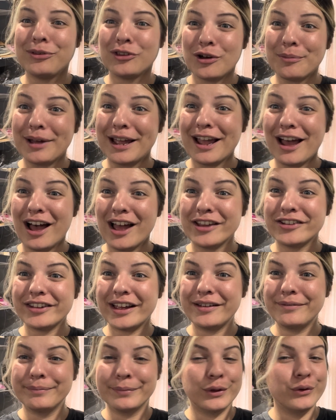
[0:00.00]
Oh my gosh,
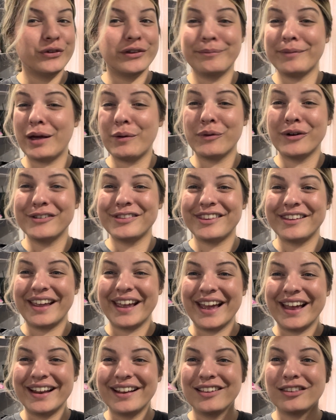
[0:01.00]
I'm losing my words
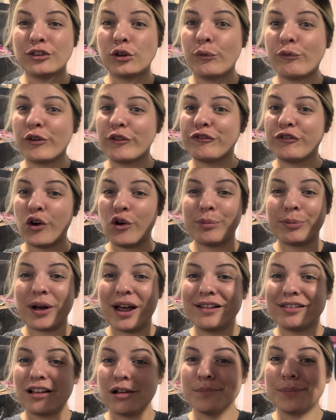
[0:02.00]
again. It sold for full
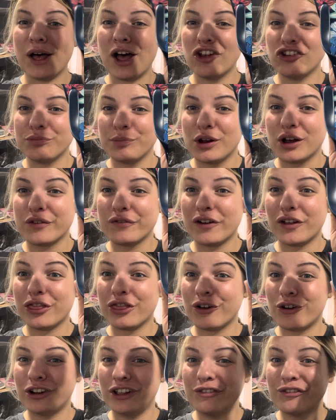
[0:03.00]
price on Poshmark for
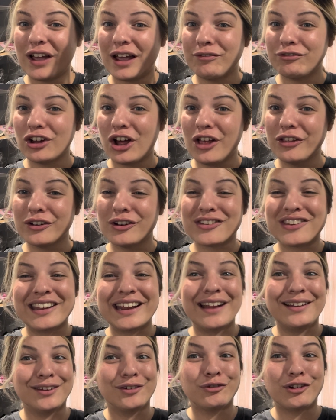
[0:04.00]
$35, and
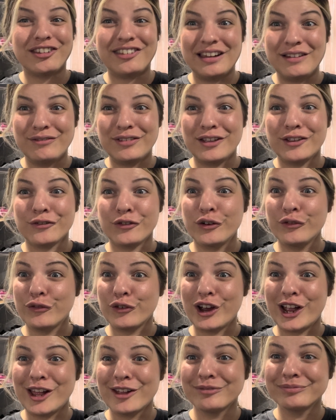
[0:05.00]
I did receive these for
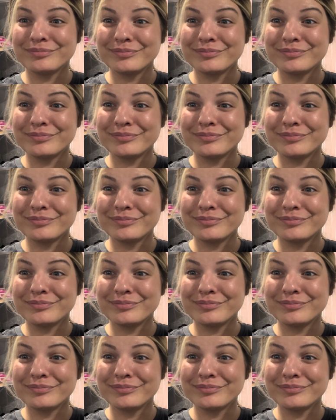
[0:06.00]
free.